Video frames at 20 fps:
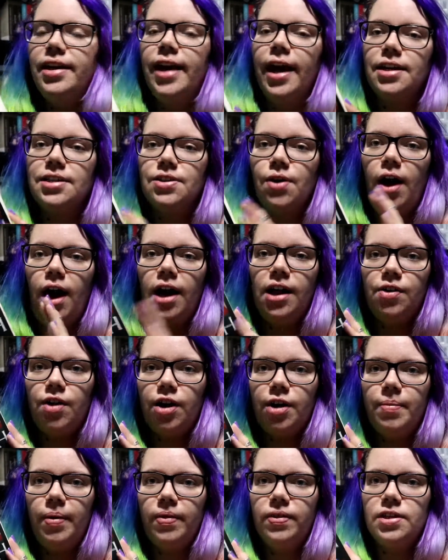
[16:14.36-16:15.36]
so I highly
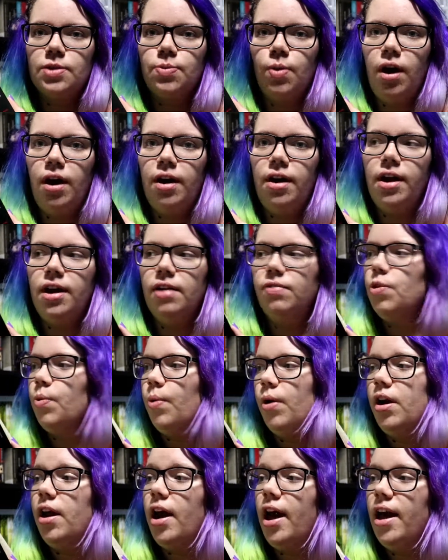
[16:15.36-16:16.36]
recommend this one if you
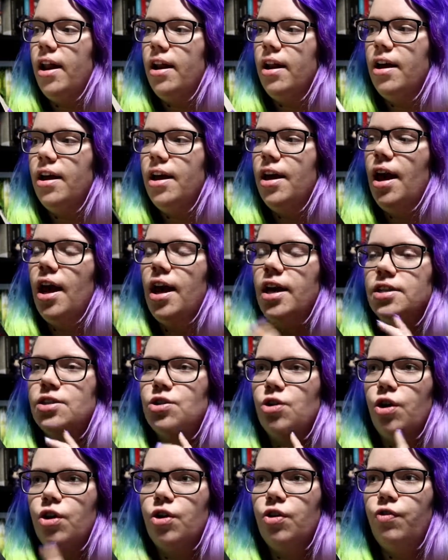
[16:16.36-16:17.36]
want an
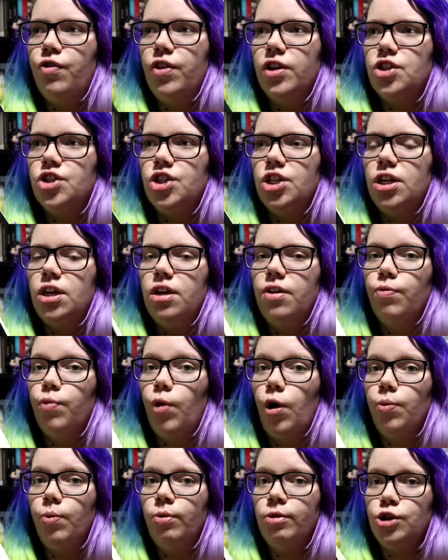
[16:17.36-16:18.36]
historical fiction
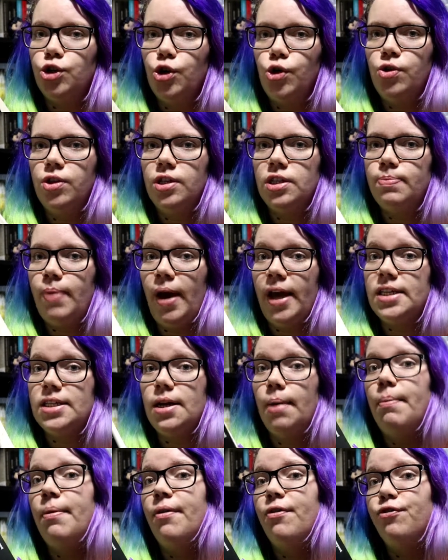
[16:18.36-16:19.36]
World War II that's
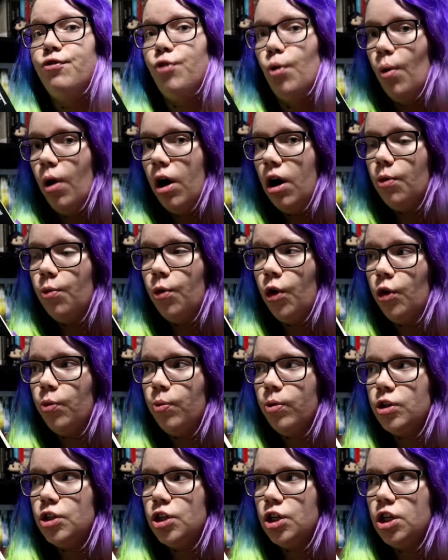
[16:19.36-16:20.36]
based before World
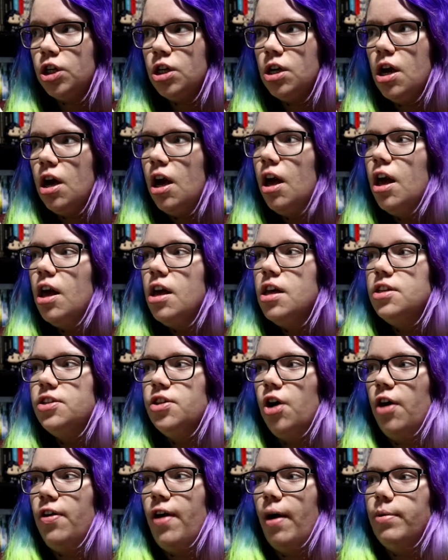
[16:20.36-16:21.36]
War II.
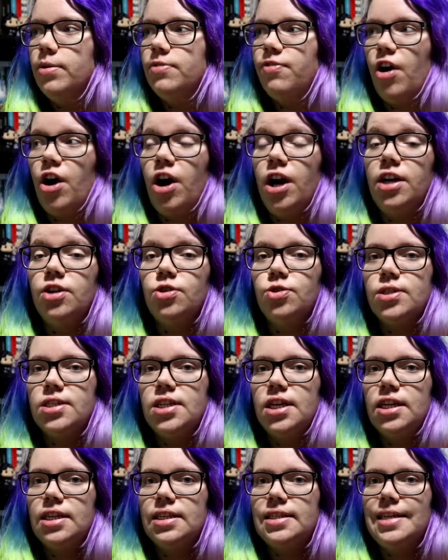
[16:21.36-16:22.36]
So that was very
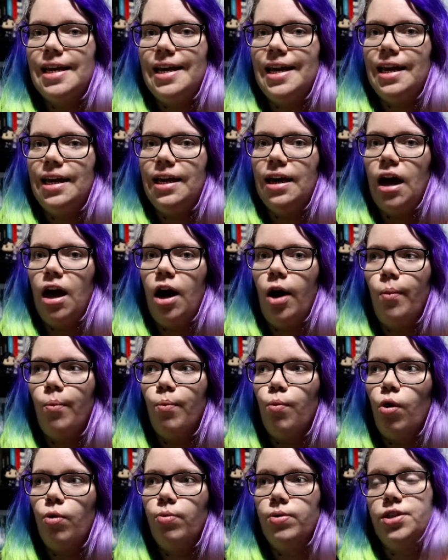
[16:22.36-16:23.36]
interesting, seeing
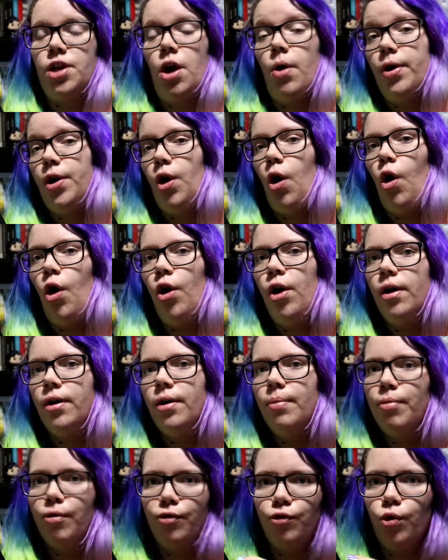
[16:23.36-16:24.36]
what was going on
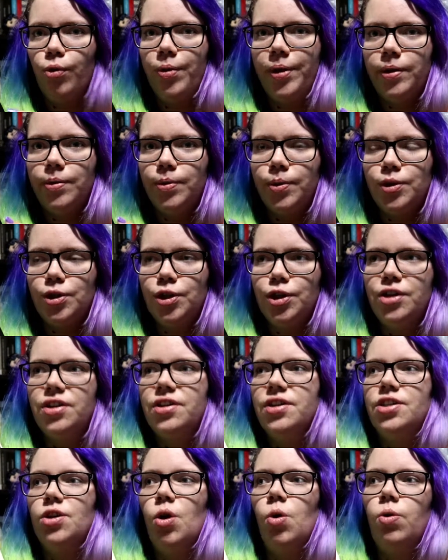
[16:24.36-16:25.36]
before World War II,
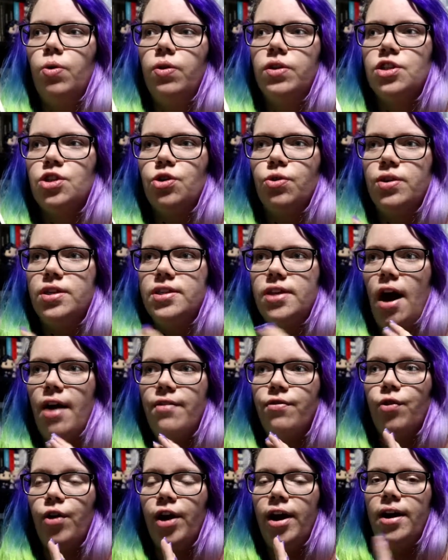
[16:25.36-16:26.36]
because all the stories
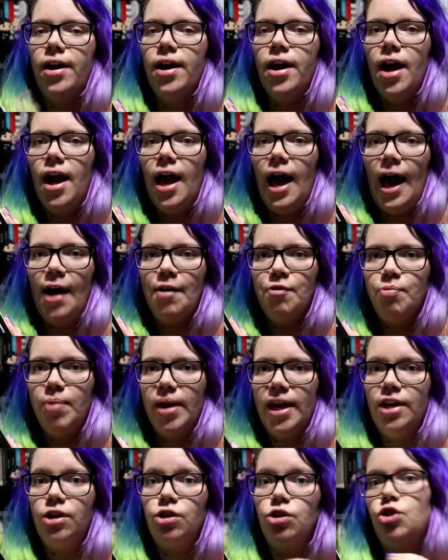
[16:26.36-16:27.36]
I've read have
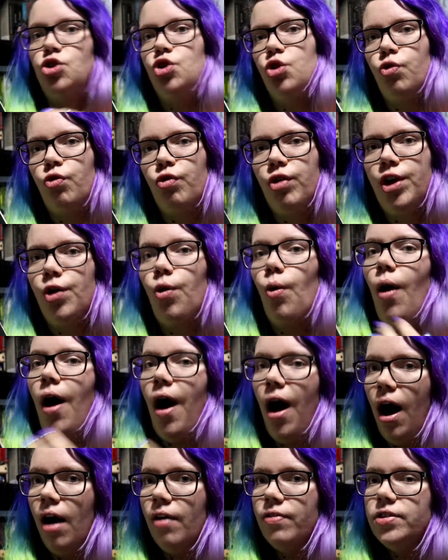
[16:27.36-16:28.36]
been during or
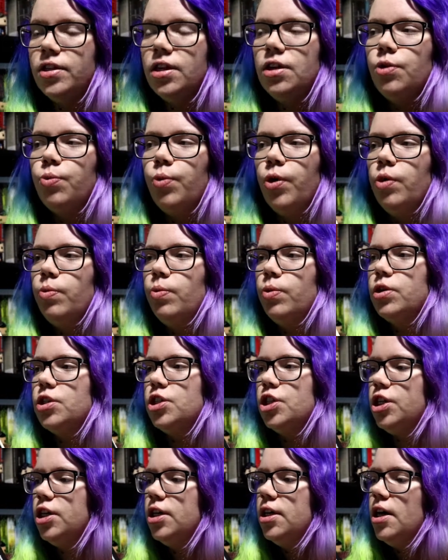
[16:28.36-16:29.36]
after World War
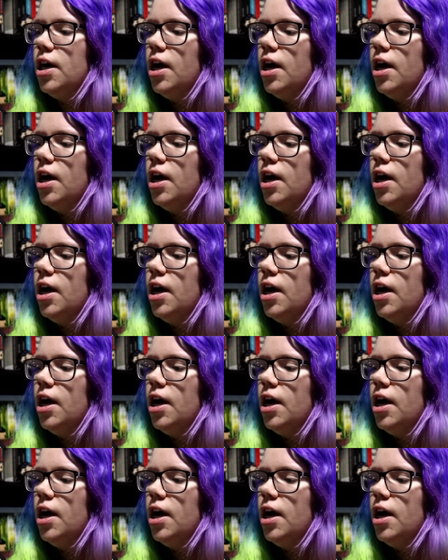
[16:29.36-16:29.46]
II,